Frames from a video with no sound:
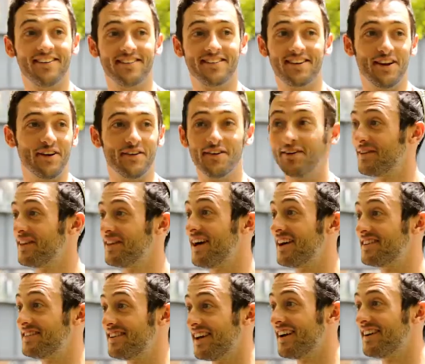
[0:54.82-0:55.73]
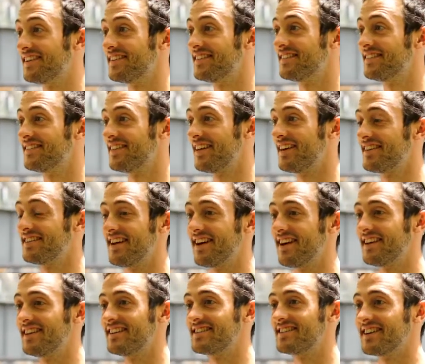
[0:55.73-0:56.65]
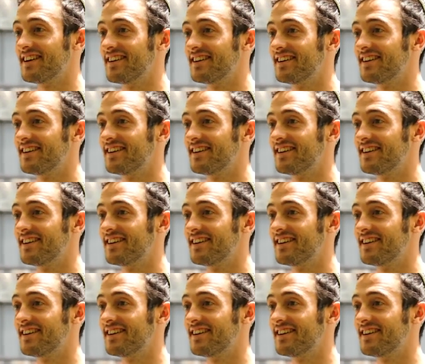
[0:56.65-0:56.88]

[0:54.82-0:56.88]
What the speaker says: You know, without doubt, it's,